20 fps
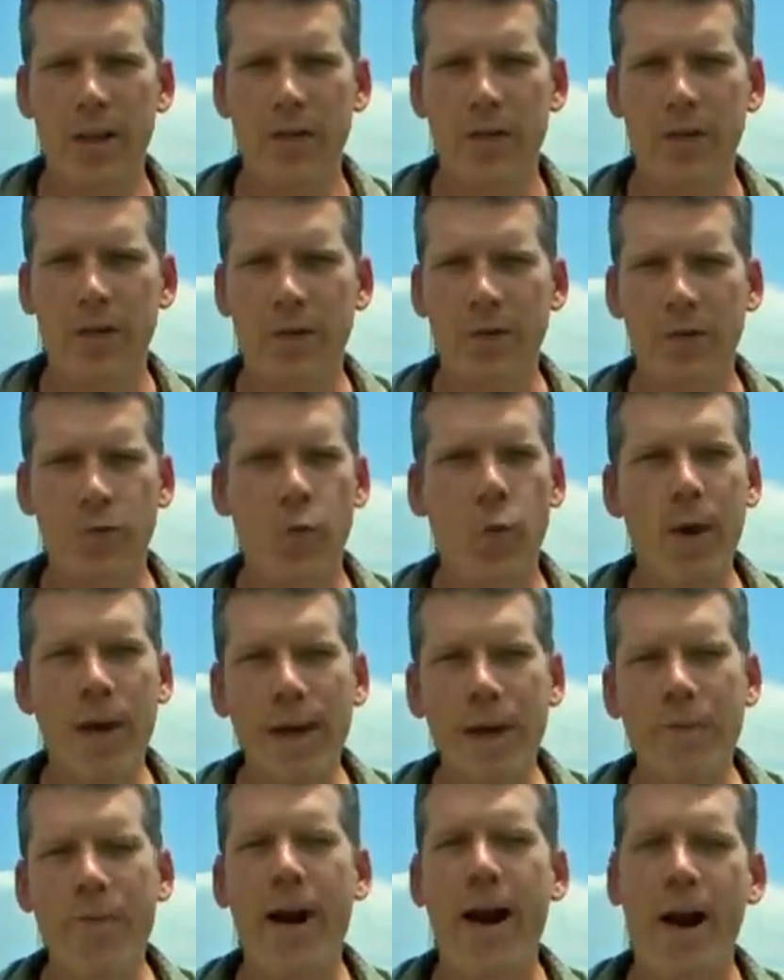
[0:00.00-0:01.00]
such as
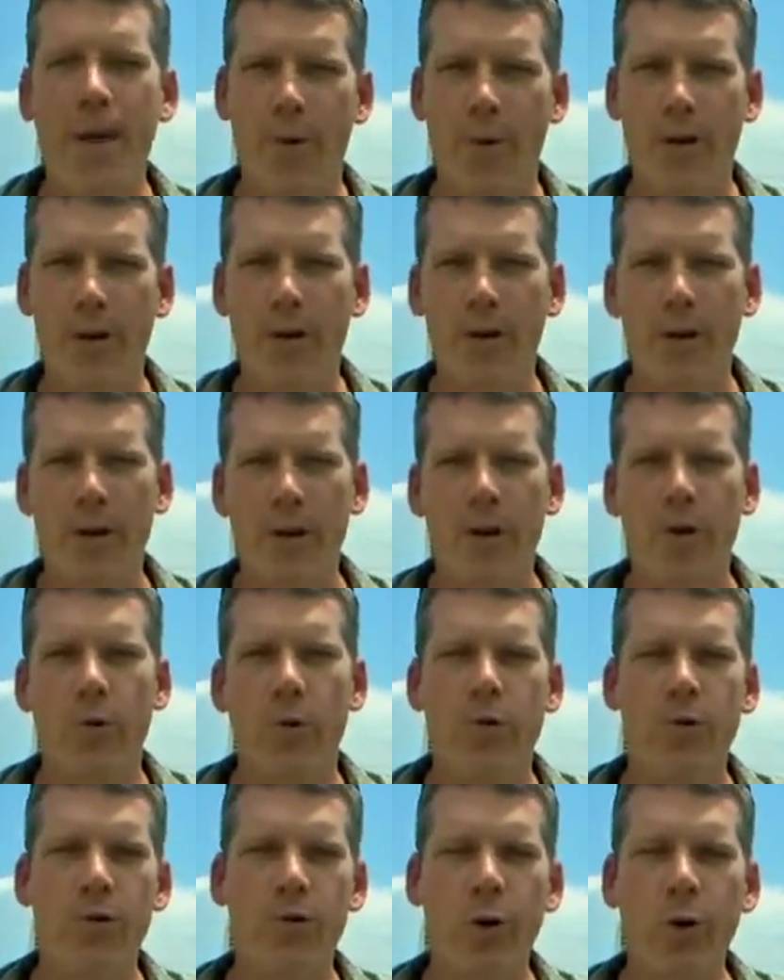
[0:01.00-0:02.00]
wind power
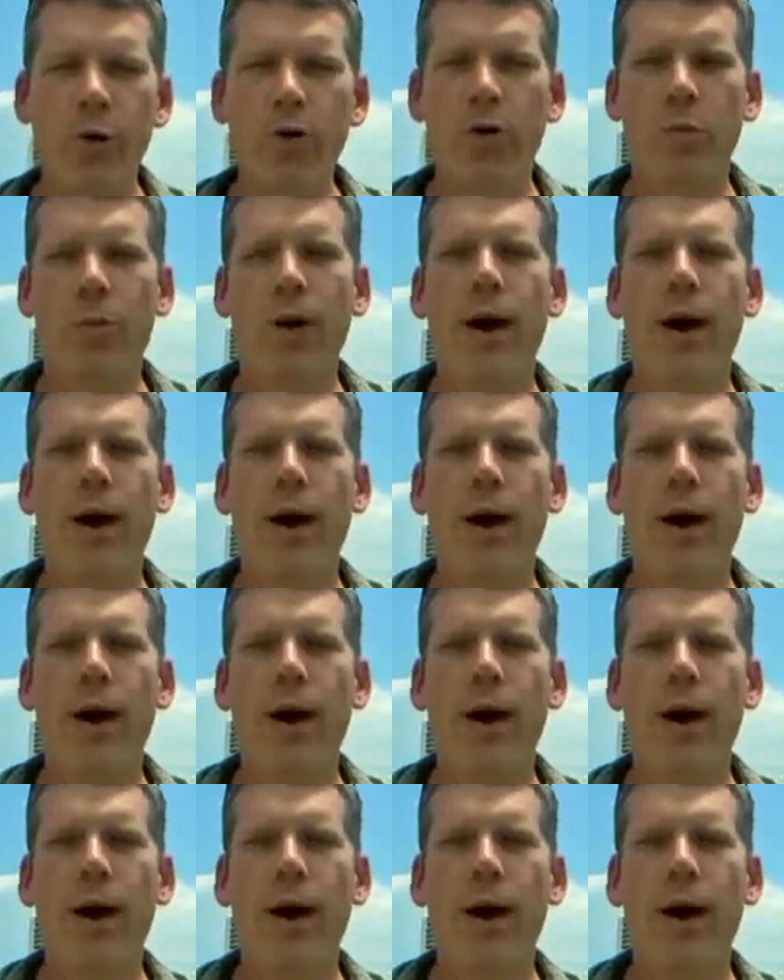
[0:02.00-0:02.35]
or solar